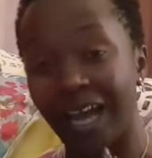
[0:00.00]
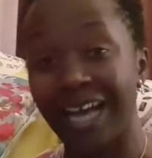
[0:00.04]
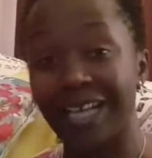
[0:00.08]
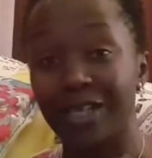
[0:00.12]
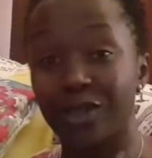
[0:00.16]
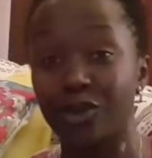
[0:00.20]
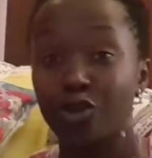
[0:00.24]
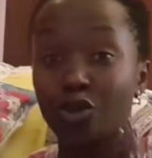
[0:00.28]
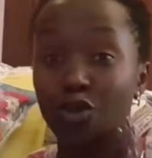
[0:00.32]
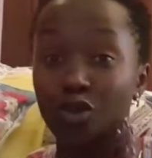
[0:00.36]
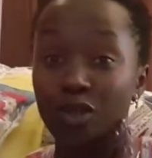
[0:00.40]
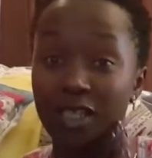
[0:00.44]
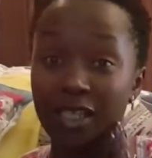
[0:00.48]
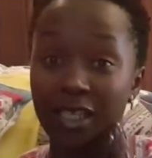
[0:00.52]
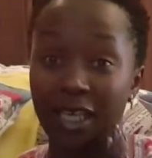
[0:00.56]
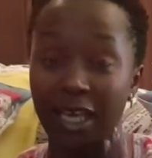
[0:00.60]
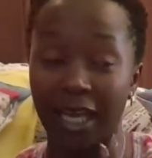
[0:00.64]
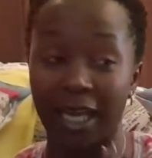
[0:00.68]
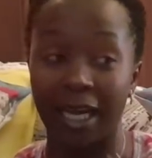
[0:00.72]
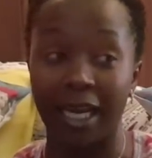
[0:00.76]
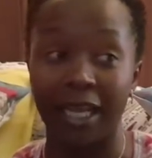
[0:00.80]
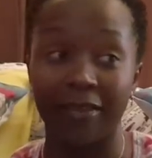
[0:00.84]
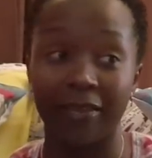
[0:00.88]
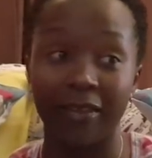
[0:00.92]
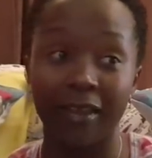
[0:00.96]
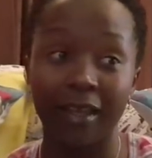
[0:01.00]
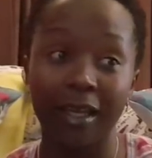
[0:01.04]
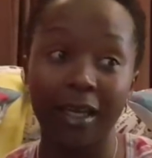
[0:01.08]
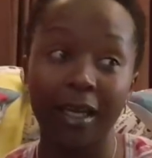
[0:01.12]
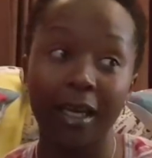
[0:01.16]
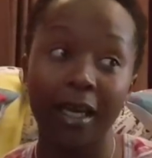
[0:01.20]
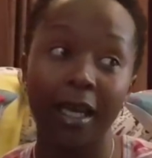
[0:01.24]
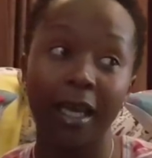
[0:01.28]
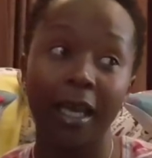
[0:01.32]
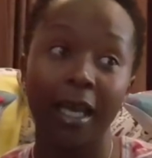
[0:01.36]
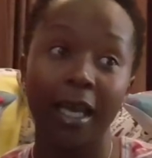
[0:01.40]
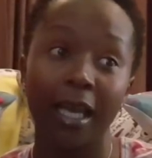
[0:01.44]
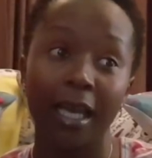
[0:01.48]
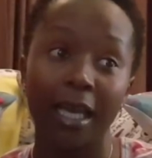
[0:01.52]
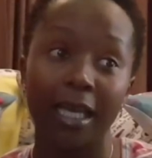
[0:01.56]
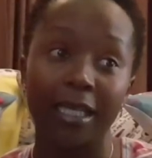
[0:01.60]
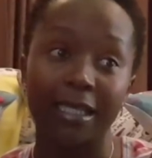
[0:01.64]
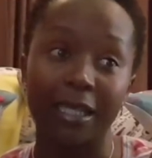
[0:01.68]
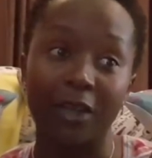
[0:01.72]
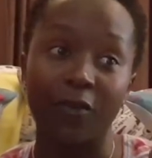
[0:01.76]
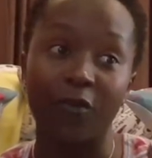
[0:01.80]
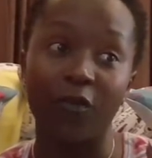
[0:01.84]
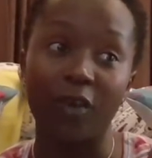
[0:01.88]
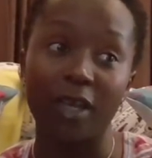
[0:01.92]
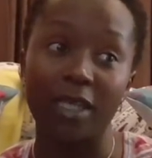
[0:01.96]
I was so scared. I think
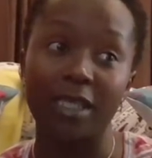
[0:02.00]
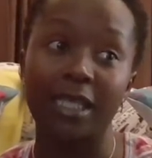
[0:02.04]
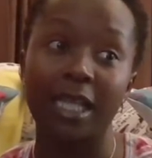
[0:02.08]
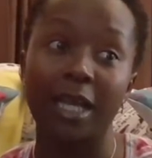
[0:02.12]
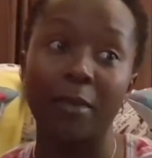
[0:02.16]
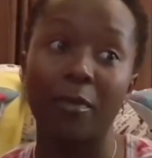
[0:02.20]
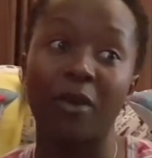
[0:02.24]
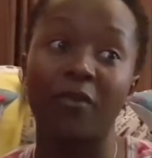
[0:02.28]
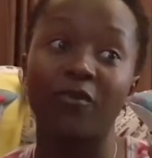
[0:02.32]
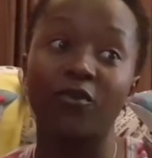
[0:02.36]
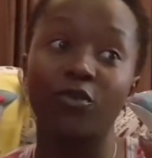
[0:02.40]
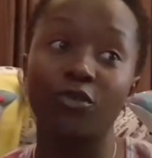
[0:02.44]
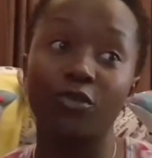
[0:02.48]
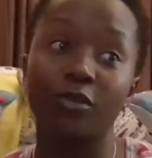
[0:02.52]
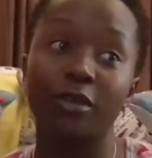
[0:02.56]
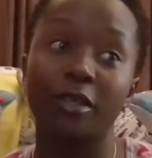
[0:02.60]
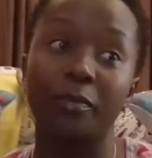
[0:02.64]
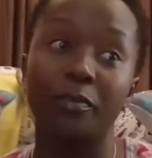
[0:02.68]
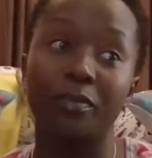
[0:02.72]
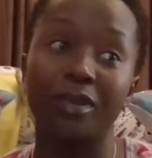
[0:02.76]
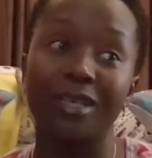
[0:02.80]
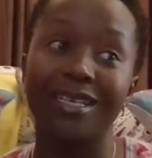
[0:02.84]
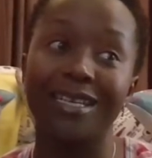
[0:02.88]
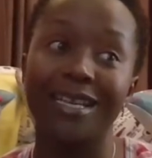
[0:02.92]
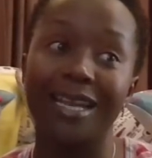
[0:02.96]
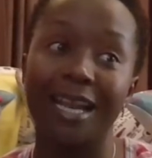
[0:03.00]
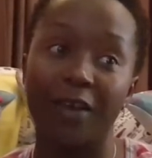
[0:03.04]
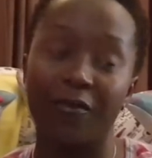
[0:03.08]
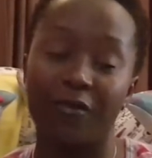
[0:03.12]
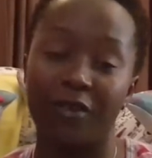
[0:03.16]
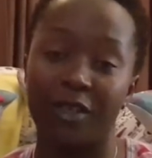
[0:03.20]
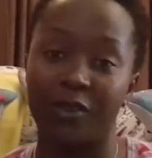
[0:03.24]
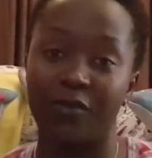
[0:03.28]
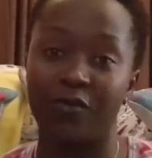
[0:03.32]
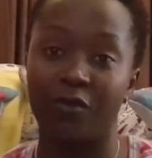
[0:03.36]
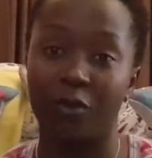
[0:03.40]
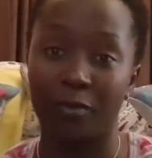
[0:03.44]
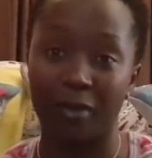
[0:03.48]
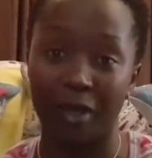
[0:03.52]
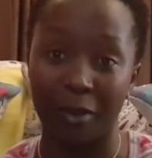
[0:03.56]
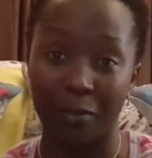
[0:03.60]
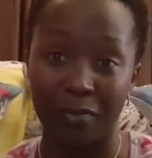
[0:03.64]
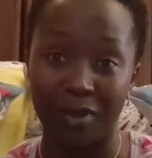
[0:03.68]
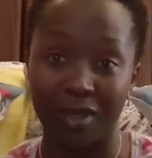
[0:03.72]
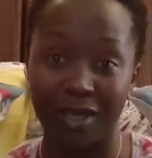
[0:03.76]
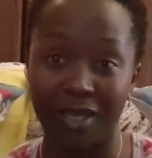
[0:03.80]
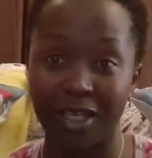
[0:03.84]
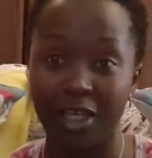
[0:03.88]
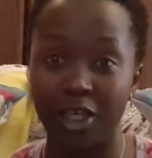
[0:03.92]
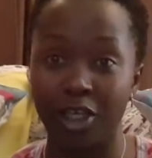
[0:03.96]
it's the first time I've truly been nervous from the
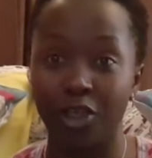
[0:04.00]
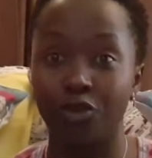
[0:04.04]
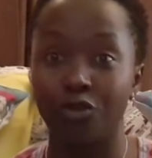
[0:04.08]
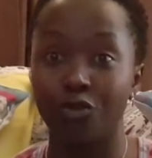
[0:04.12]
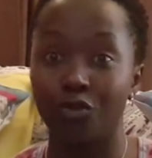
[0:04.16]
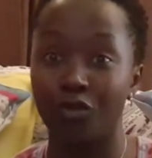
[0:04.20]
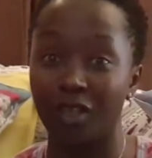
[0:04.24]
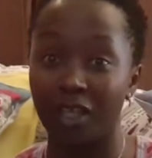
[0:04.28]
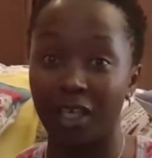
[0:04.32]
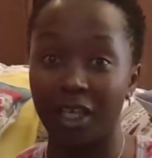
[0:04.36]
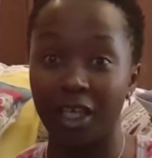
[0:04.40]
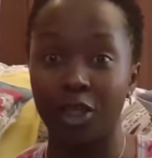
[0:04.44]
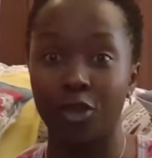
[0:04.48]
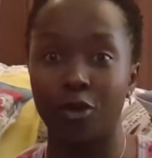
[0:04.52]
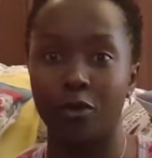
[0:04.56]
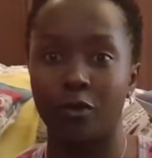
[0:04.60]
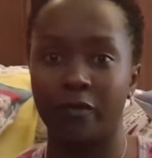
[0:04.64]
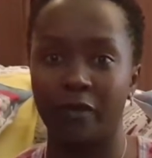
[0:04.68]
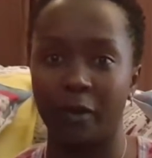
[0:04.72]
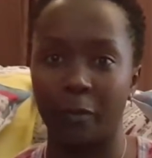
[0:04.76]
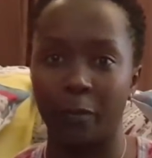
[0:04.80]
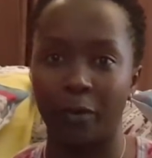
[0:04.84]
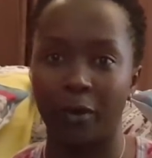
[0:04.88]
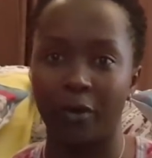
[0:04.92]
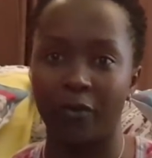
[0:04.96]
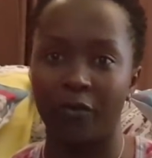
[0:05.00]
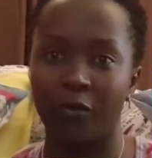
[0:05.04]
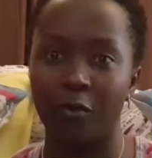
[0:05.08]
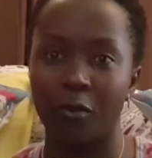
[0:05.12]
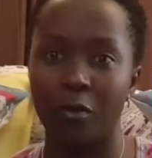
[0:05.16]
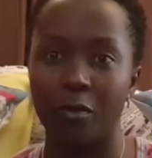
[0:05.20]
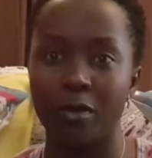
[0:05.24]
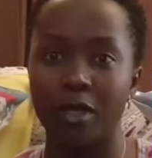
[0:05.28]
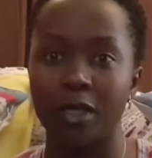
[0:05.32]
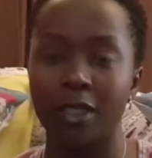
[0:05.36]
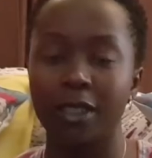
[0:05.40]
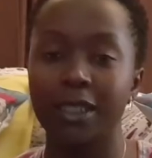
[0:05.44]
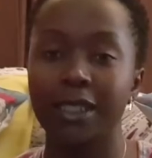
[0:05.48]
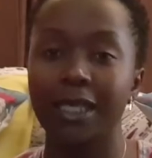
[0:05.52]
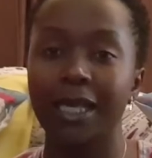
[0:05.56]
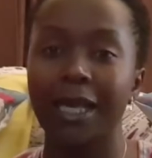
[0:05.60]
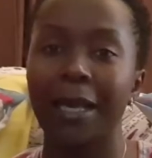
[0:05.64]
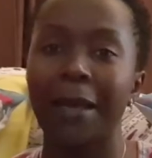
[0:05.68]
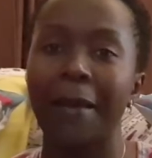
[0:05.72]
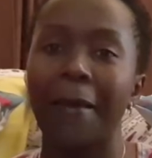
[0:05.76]
beginning to the end of the performance,